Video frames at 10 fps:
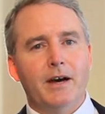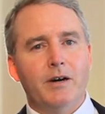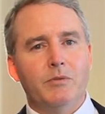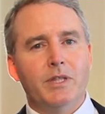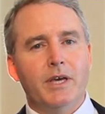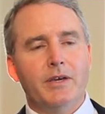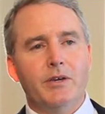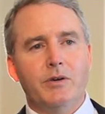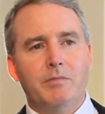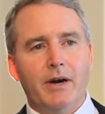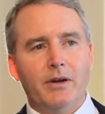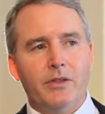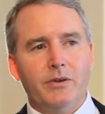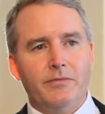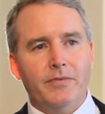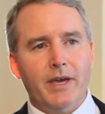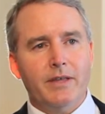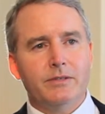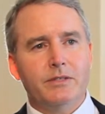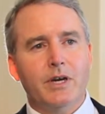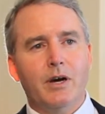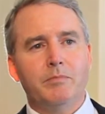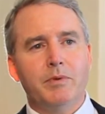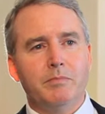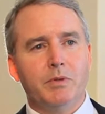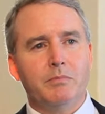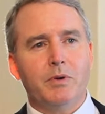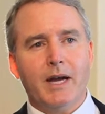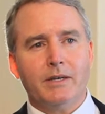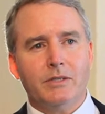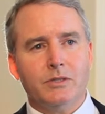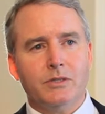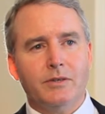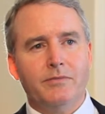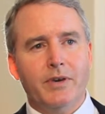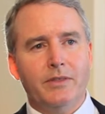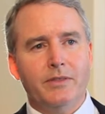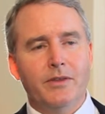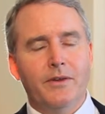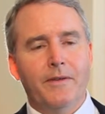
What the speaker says: when they hear about other faiths, how people practice their faith.